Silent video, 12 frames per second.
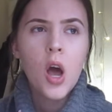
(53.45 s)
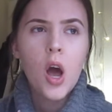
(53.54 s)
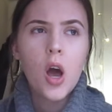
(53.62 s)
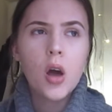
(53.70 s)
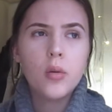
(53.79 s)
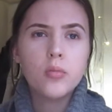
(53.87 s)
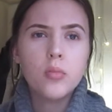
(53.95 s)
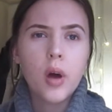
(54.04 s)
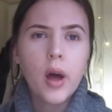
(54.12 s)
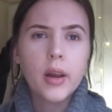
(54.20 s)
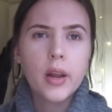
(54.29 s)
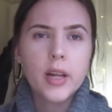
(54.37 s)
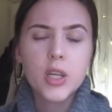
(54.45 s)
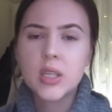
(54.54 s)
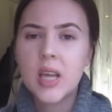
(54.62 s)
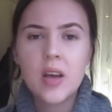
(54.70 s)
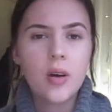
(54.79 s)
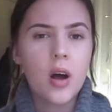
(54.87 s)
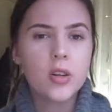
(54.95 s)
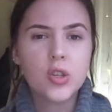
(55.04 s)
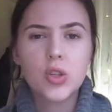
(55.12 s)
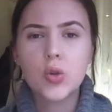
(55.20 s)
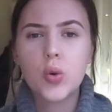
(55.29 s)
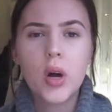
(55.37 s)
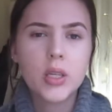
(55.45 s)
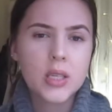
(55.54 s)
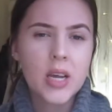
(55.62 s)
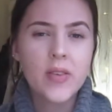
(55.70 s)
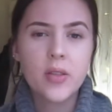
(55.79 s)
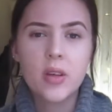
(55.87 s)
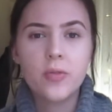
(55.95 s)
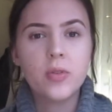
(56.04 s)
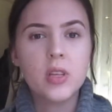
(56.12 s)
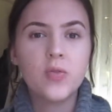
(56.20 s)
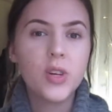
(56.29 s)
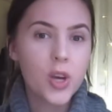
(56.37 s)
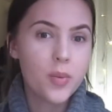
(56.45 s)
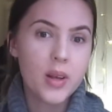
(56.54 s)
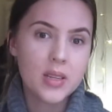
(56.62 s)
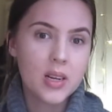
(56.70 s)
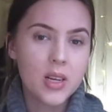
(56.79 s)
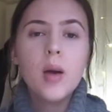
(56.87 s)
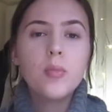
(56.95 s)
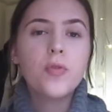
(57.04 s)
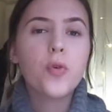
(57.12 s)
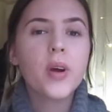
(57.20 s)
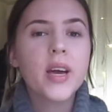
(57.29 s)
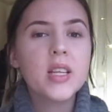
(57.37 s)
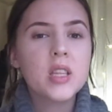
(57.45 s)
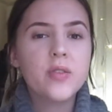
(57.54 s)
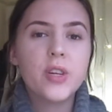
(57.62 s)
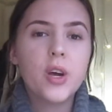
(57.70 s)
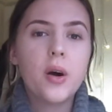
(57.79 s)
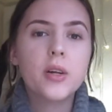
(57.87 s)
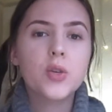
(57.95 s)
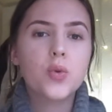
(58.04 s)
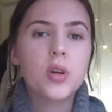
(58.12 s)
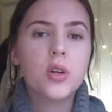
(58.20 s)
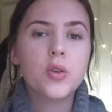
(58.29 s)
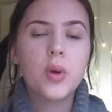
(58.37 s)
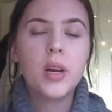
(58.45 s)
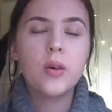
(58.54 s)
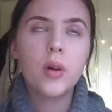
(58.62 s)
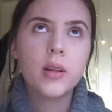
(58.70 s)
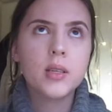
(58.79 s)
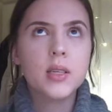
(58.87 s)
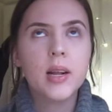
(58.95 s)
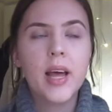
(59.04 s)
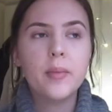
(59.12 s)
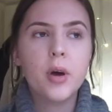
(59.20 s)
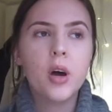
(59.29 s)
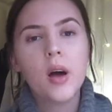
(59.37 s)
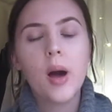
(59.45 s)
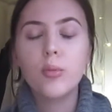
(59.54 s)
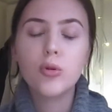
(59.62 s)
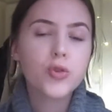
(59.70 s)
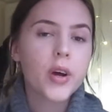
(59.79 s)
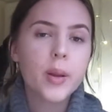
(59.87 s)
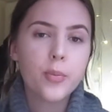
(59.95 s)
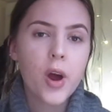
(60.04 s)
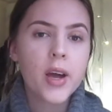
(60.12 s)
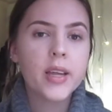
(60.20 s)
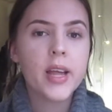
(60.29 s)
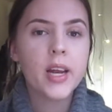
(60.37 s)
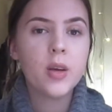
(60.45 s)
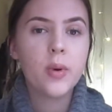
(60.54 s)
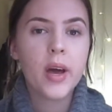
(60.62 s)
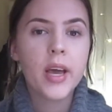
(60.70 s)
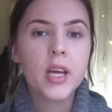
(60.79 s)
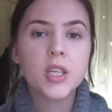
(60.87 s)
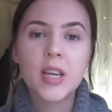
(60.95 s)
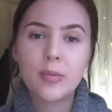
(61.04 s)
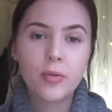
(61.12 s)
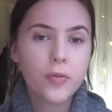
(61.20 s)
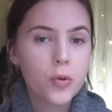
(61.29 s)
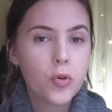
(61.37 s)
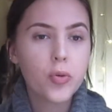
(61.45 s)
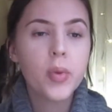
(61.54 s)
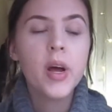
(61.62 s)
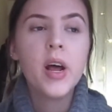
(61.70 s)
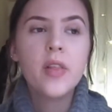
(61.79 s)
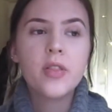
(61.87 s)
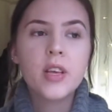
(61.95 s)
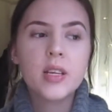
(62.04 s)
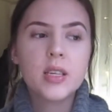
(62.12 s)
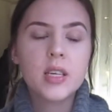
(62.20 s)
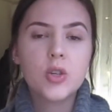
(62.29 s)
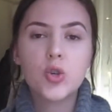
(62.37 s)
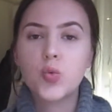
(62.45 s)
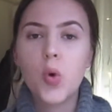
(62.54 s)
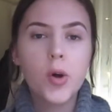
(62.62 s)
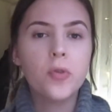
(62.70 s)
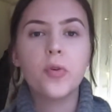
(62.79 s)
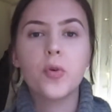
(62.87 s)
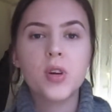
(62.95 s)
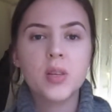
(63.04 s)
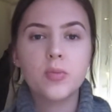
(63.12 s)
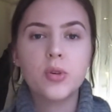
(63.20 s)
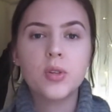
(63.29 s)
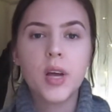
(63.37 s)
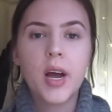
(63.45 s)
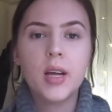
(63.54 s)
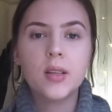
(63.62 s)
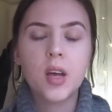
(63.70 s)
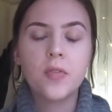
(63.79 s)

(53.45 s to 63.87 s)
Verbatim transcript: um, and then I just say I just thought I'd save everything for this video basically. Before I get into the video, I just want to do a little like disclaimer. I'm not trying to brag in any way, shape or form. This is just what I got for Christmas, and I